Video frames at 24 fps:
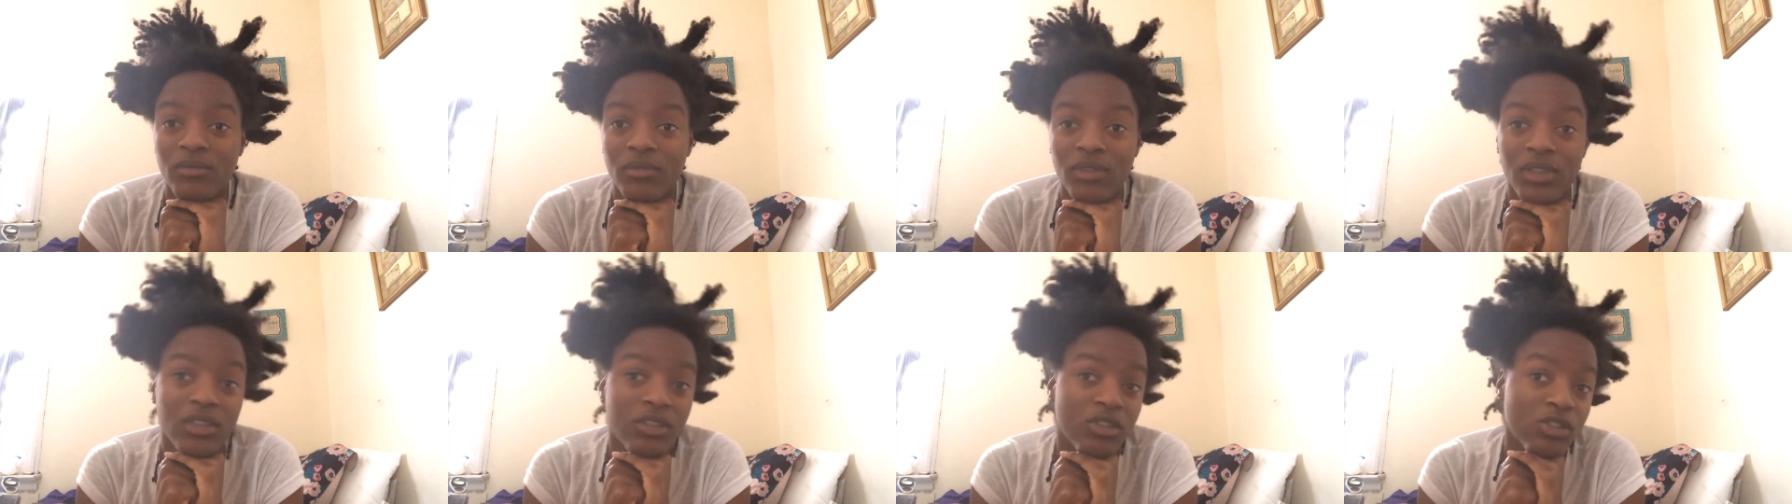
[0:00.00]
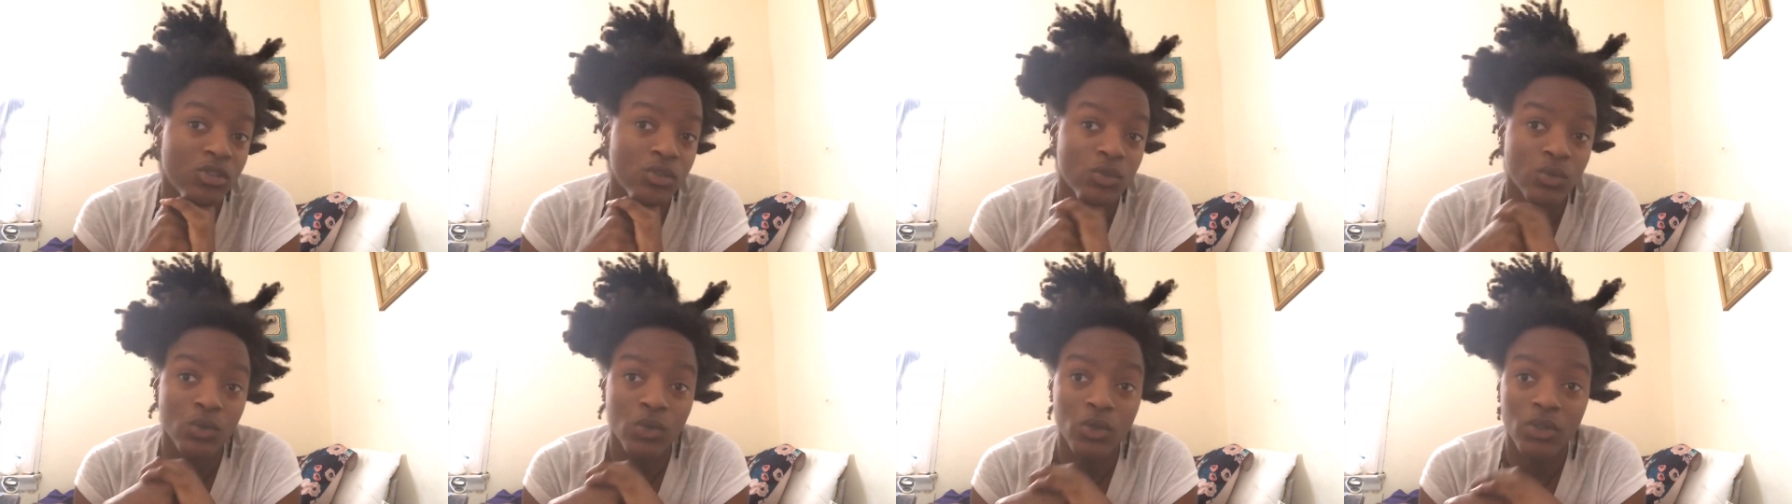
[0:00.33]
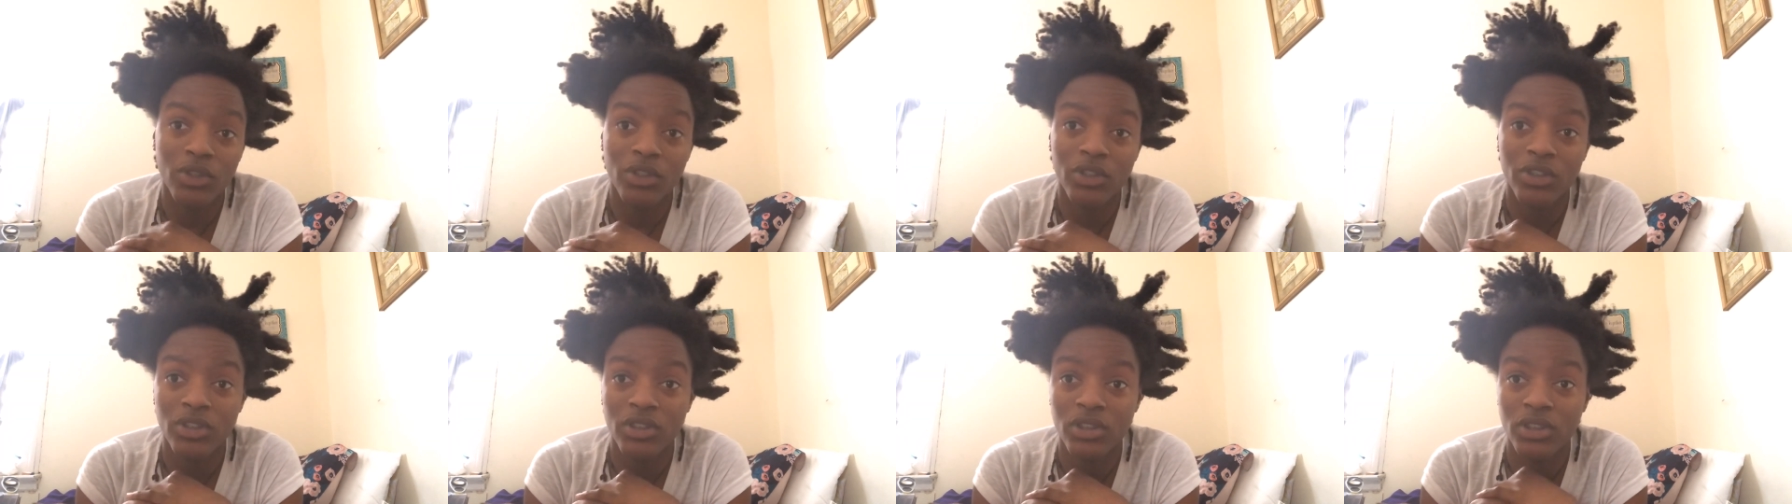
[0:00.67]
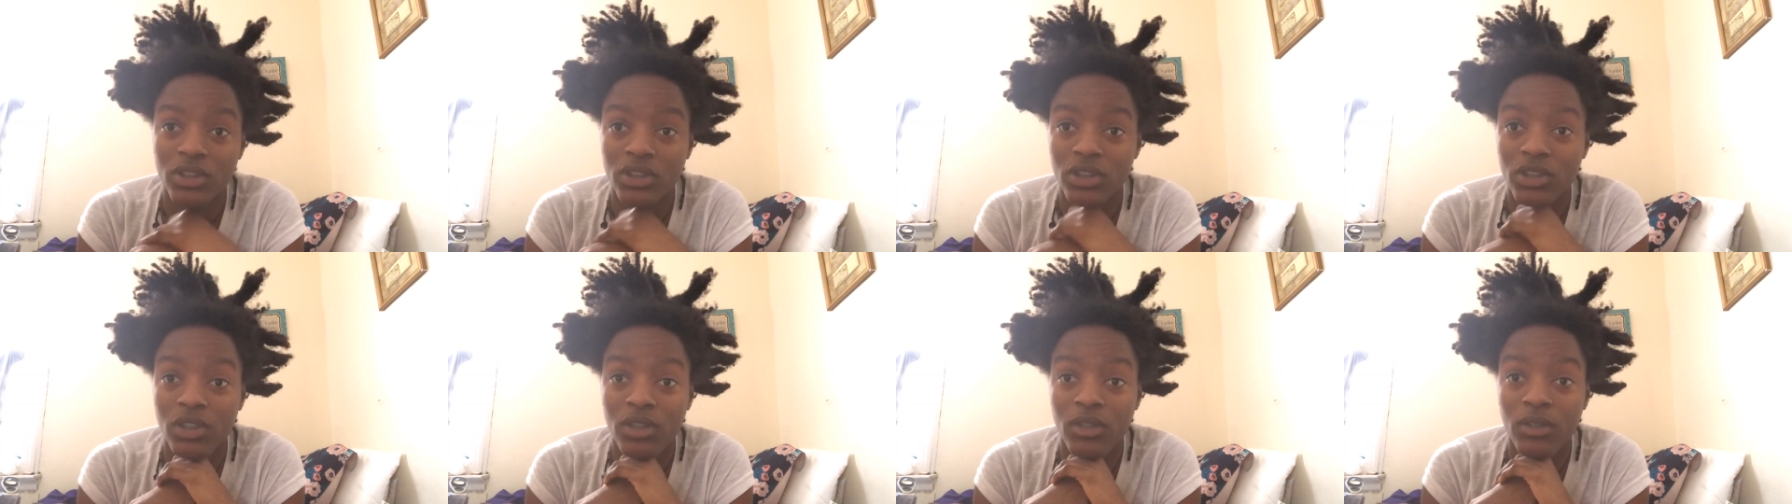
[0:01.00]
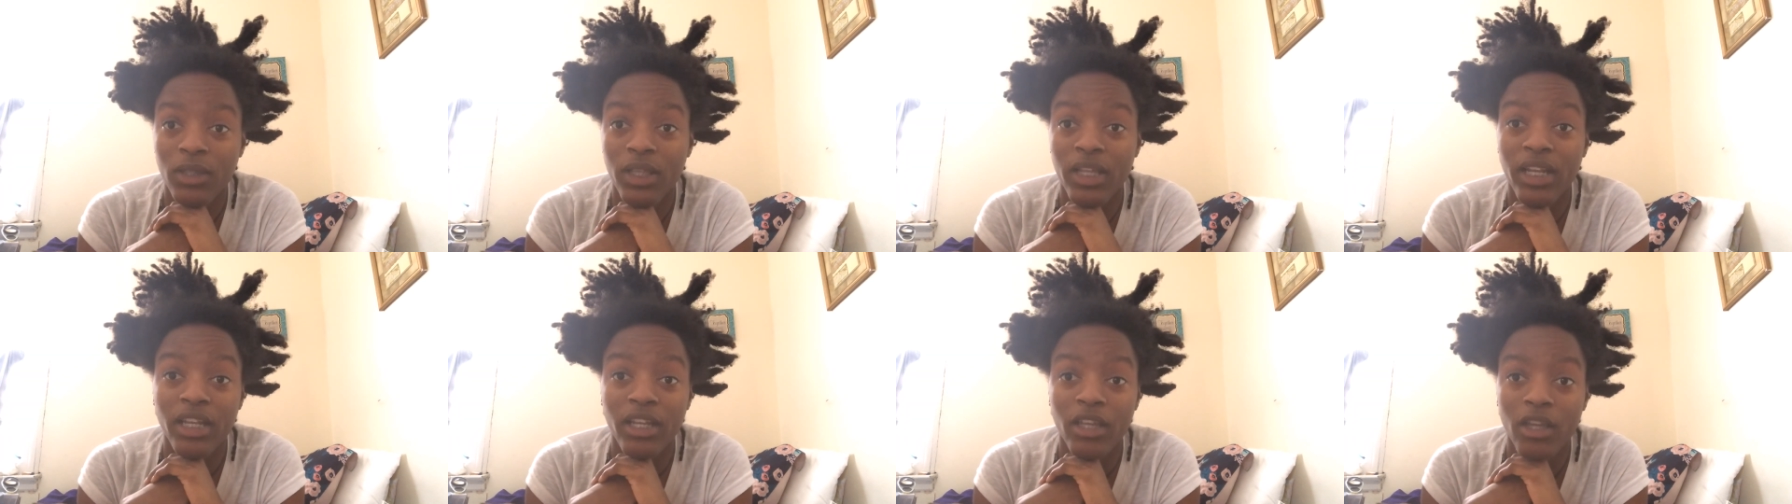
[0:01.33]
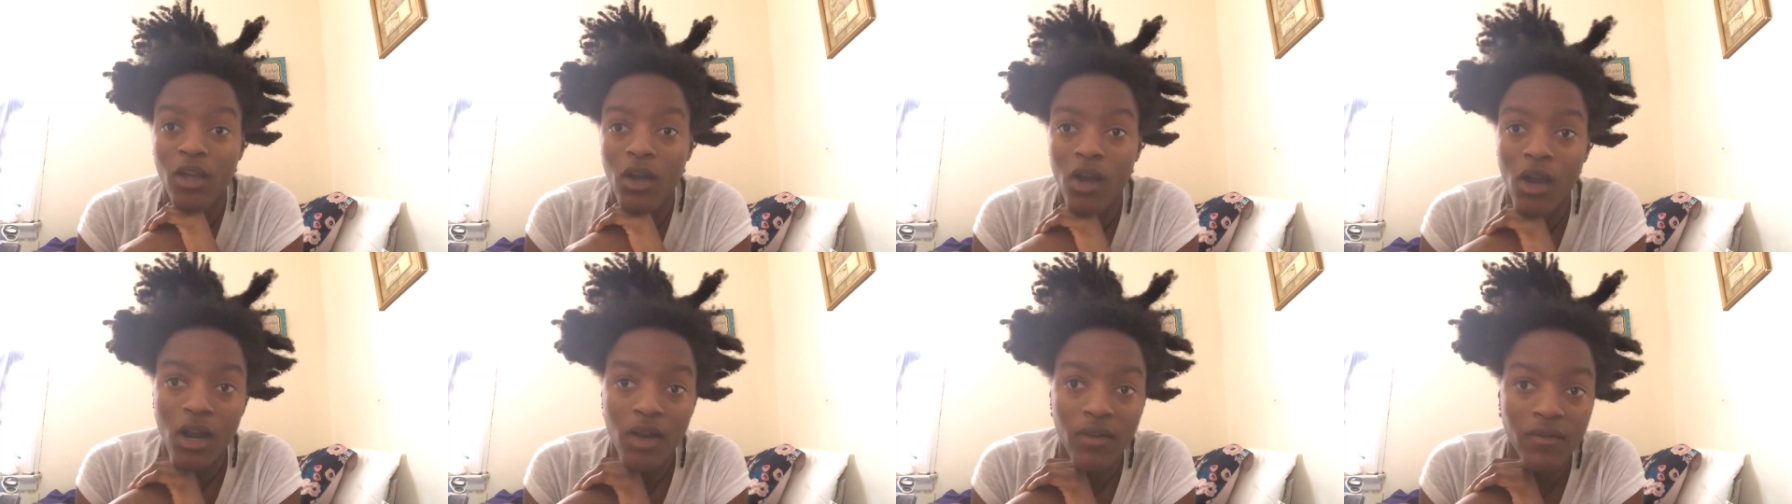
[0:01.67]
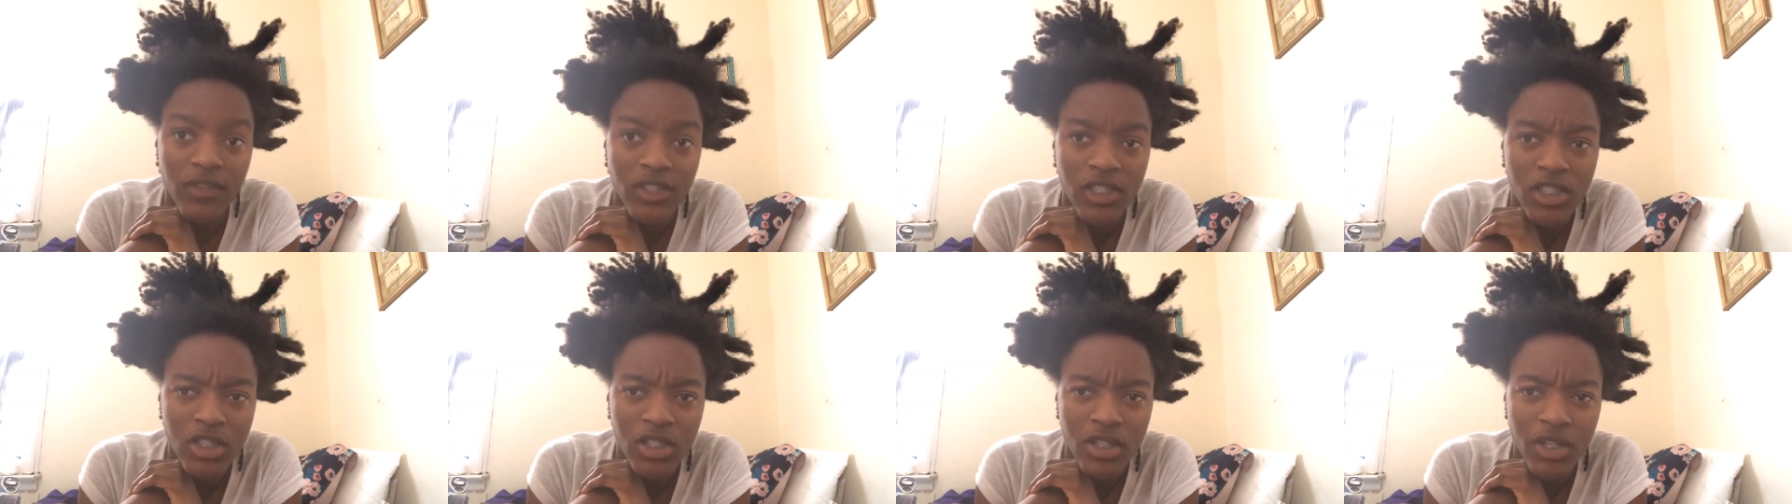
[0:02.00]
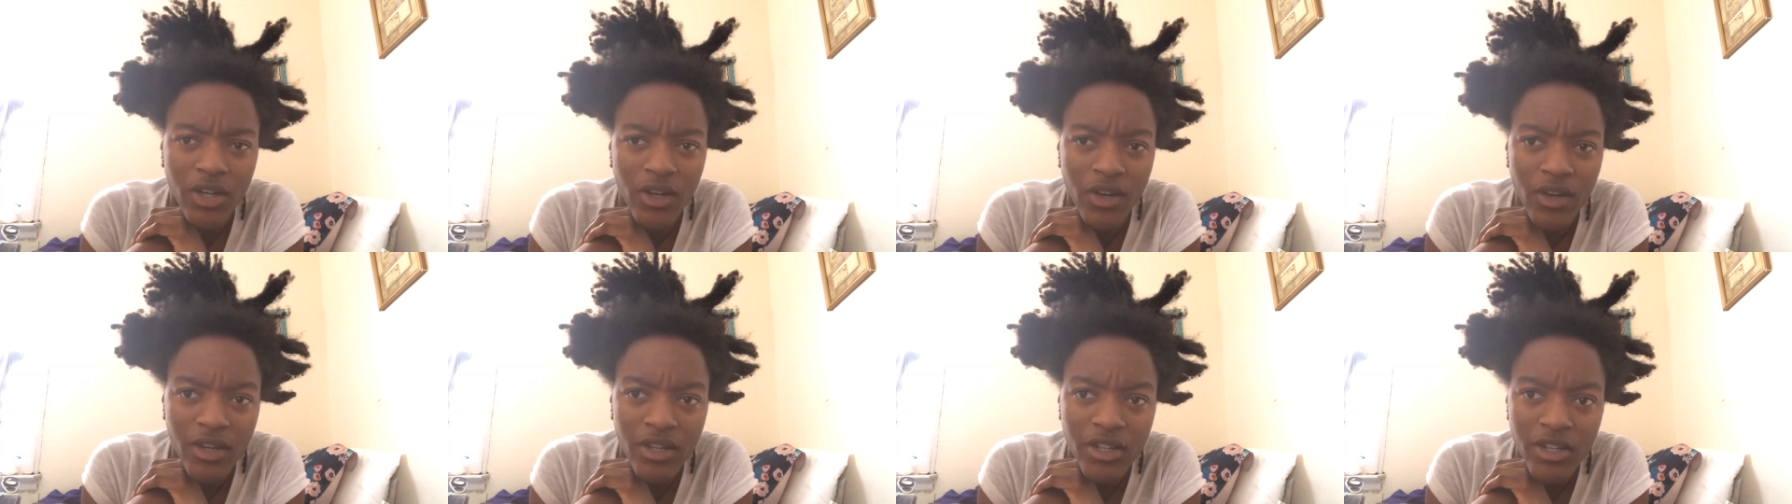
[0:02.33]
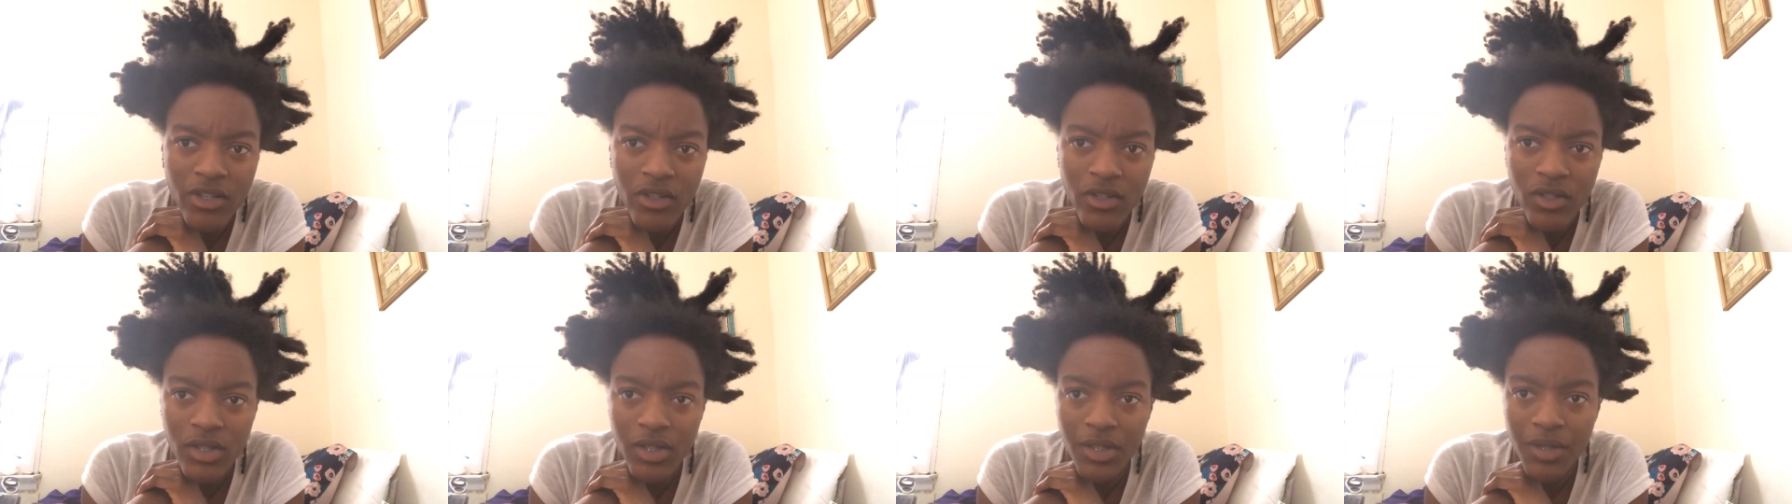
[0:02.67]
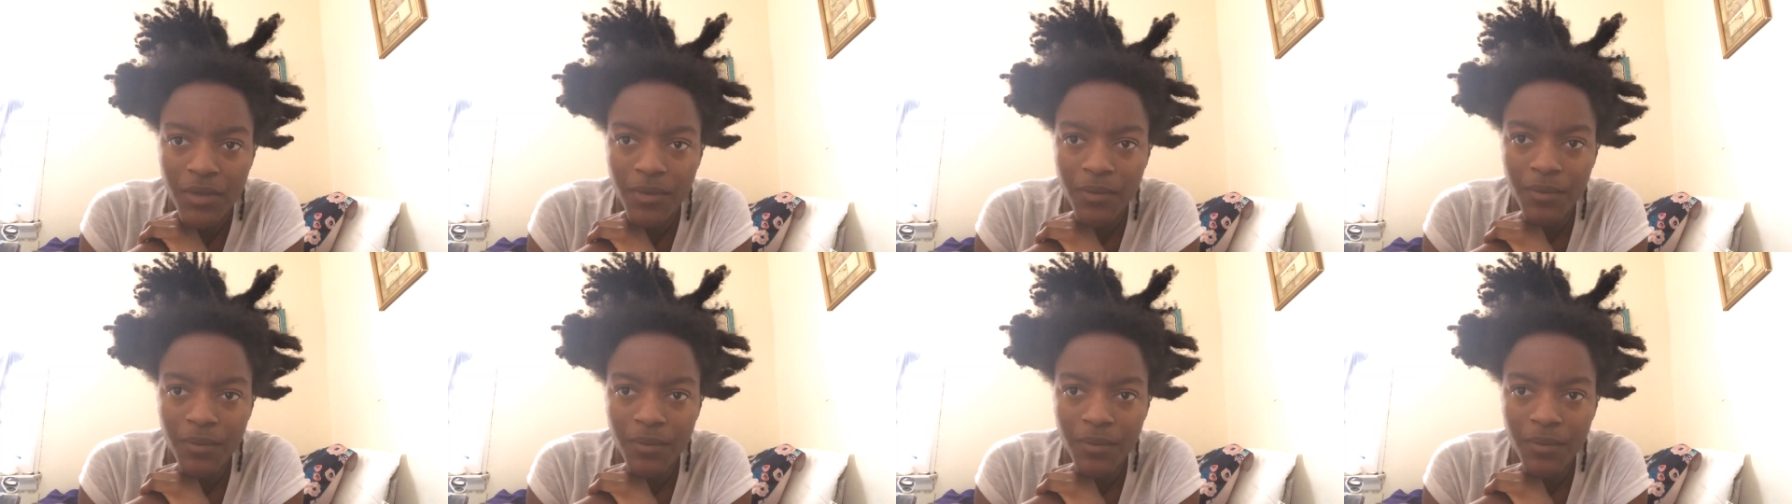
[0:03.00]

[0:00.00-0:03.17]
as a tool, you're just letting it harvest your energy.